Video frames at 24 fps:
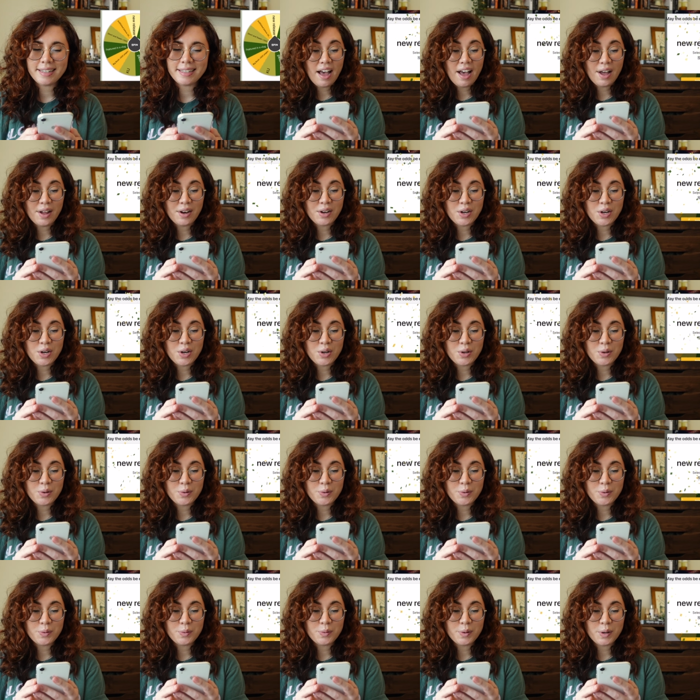a
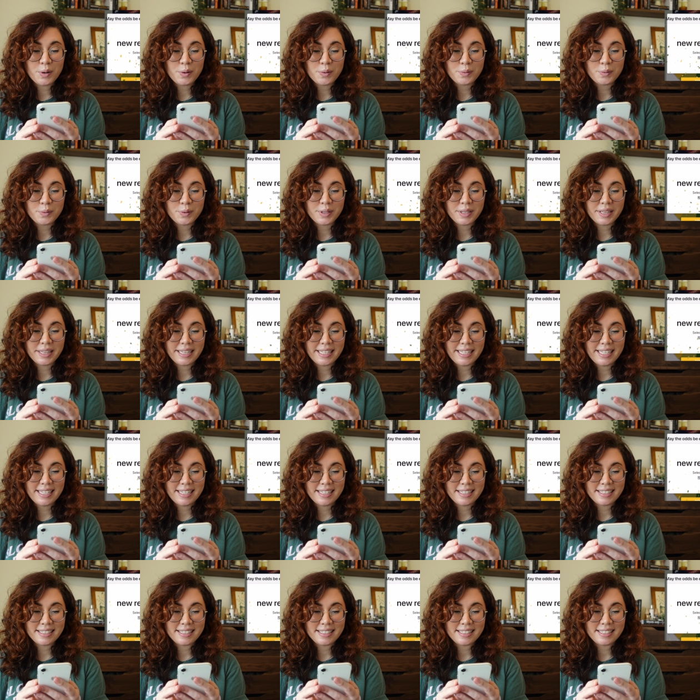new
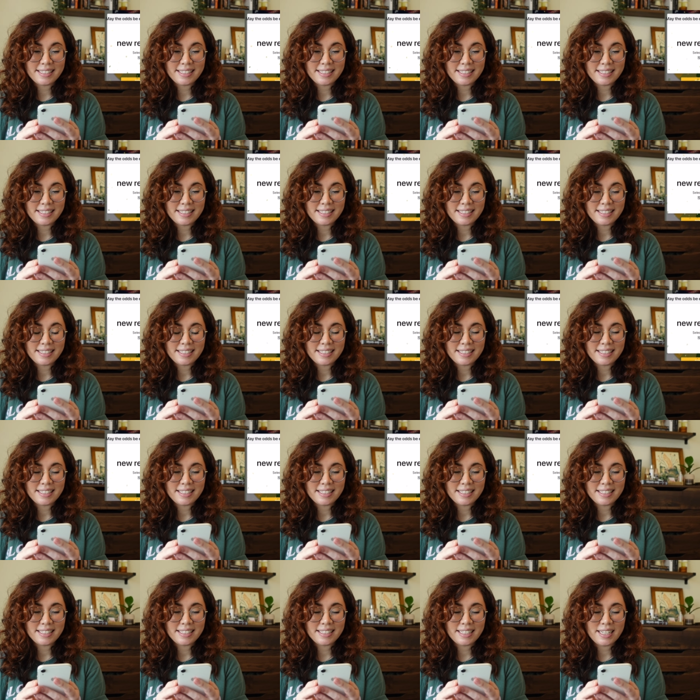release,
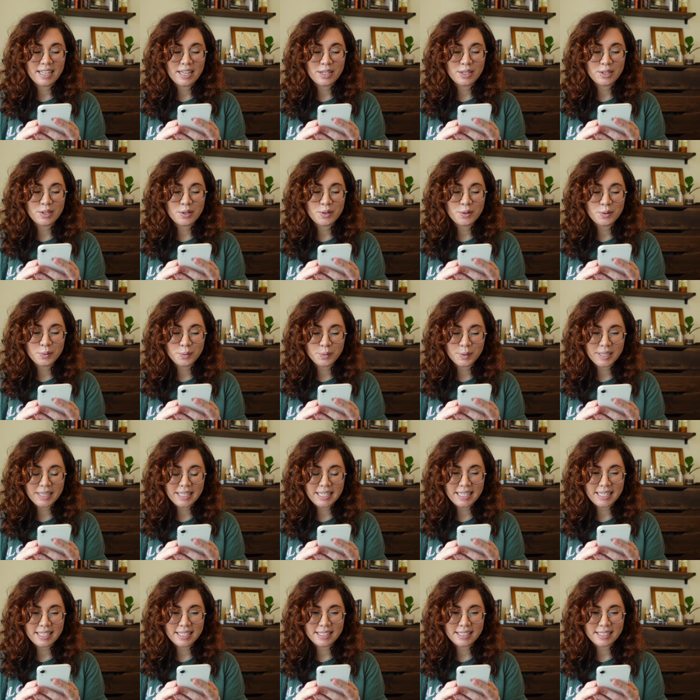a new
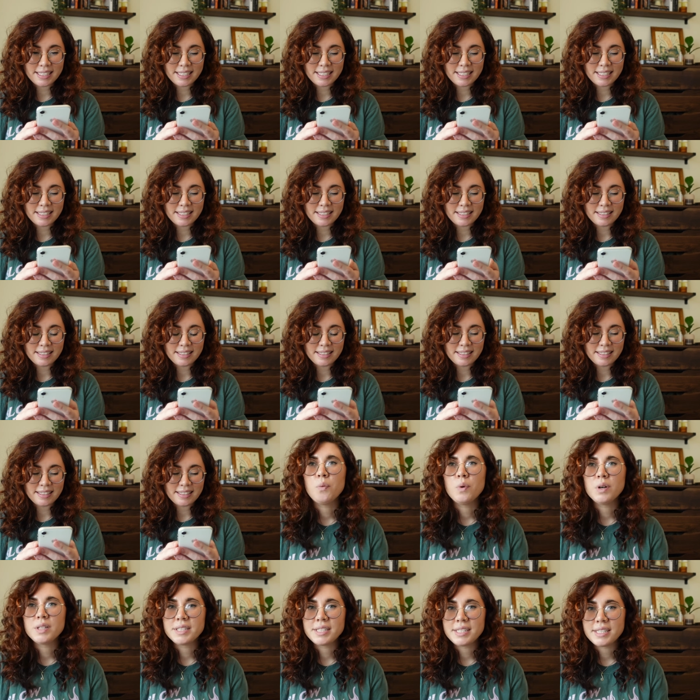release.
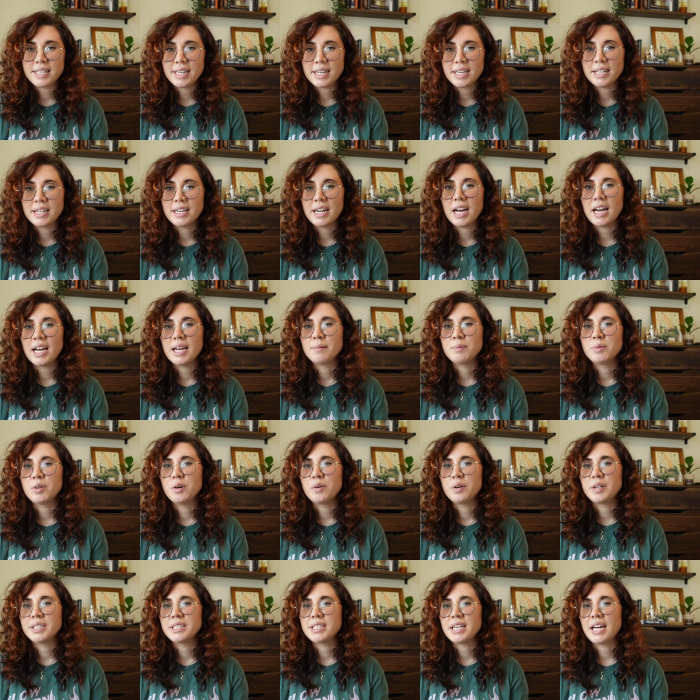Once again, I'm
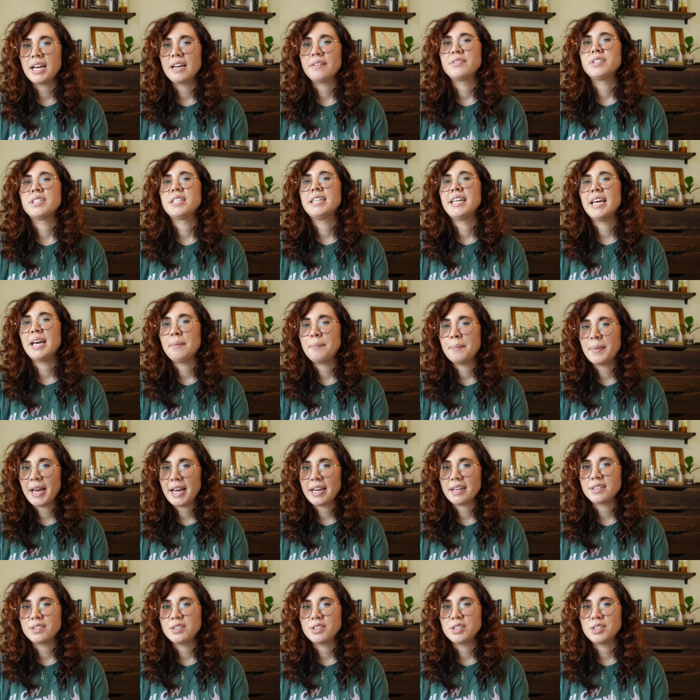going to have to get
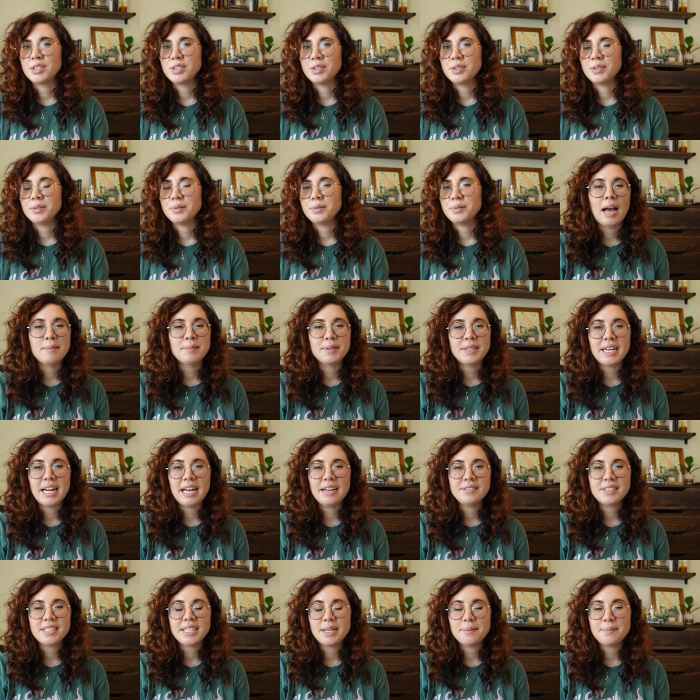back to you. I'm gonna
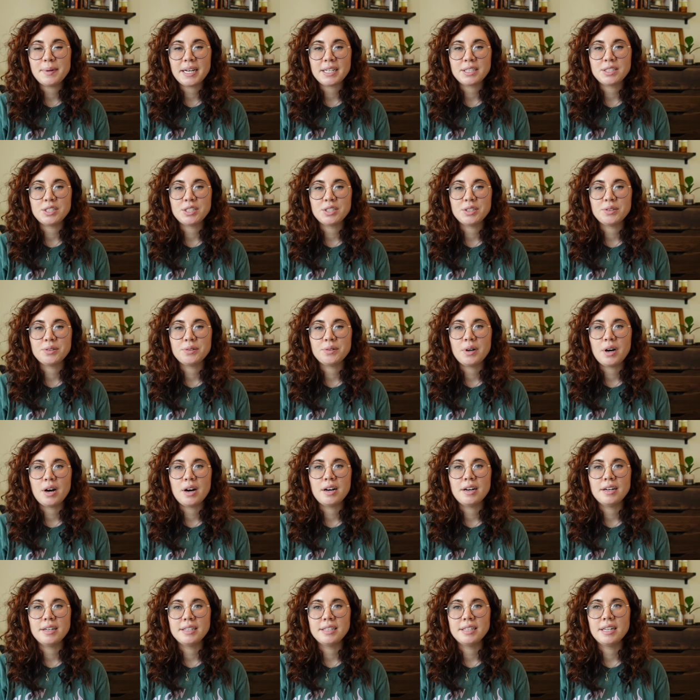have to get back to you
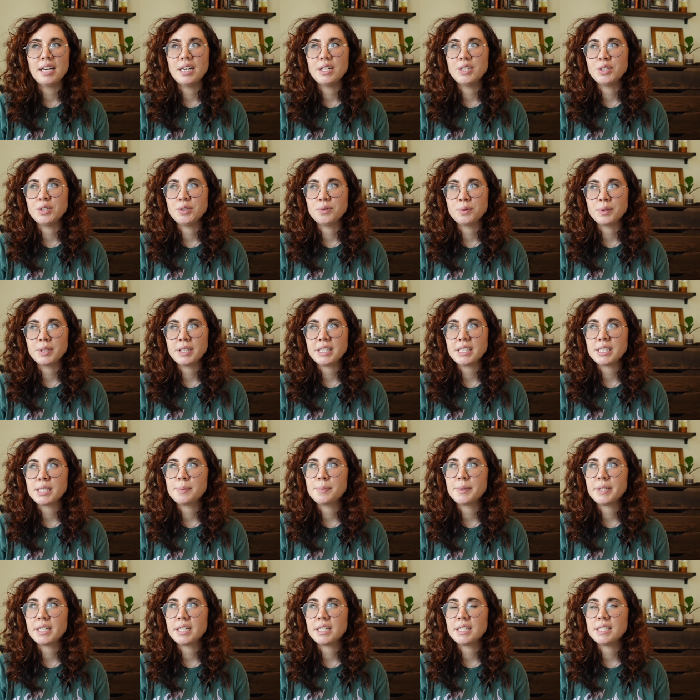on a new release
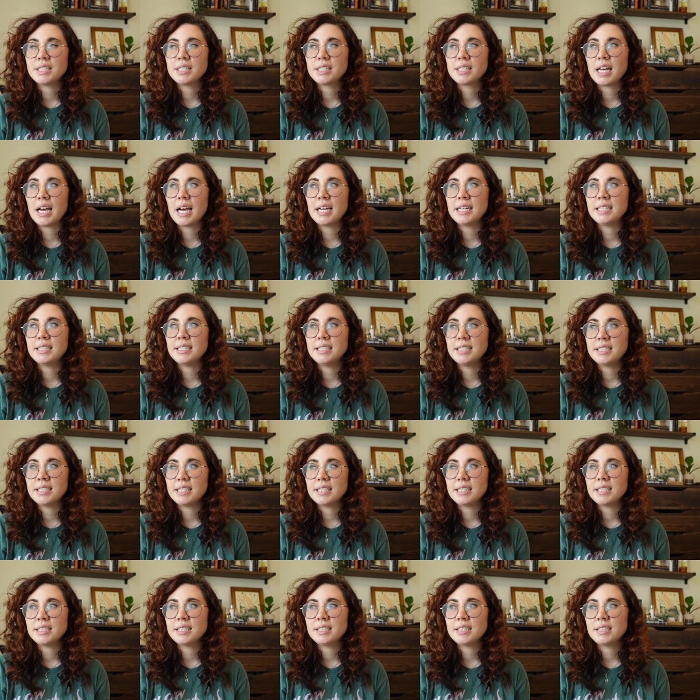because I
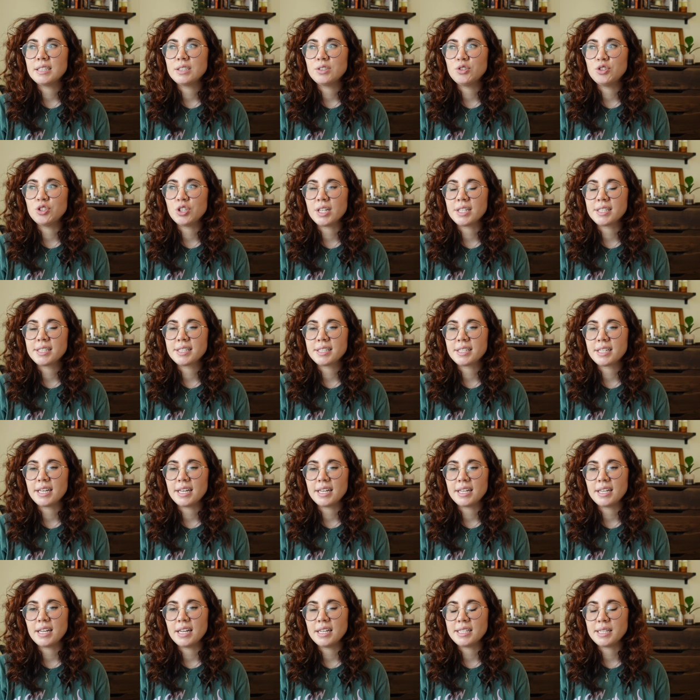did just
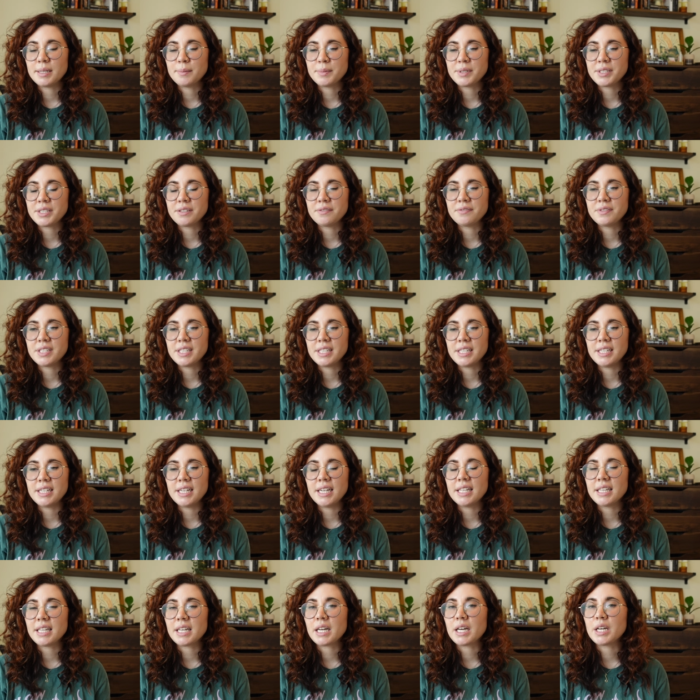get a Tempest of Tea
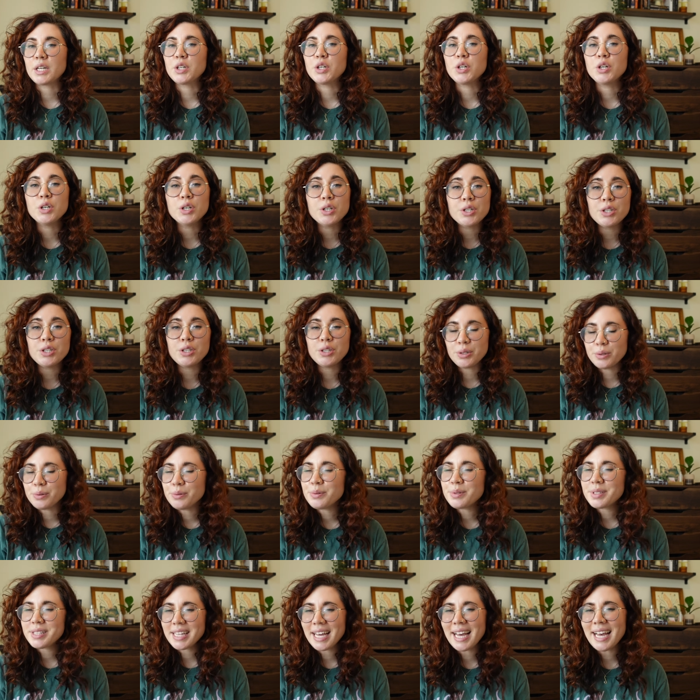and like I could
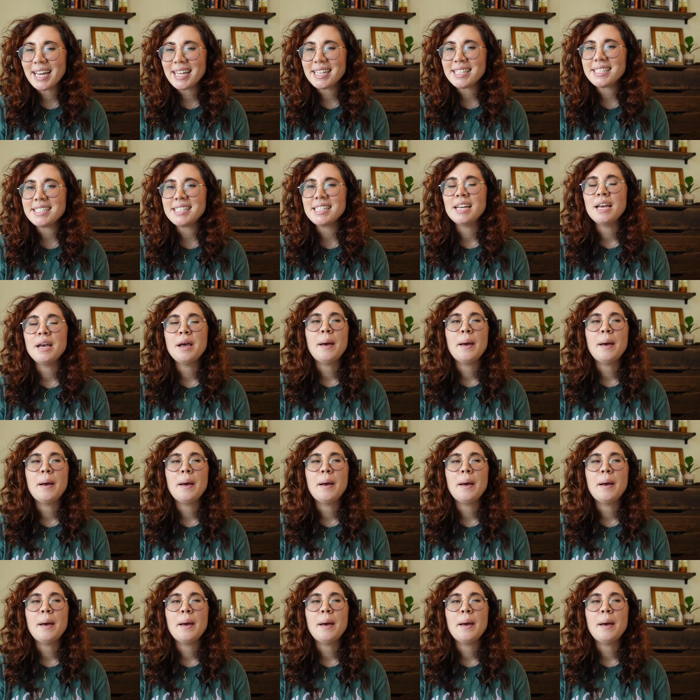use that,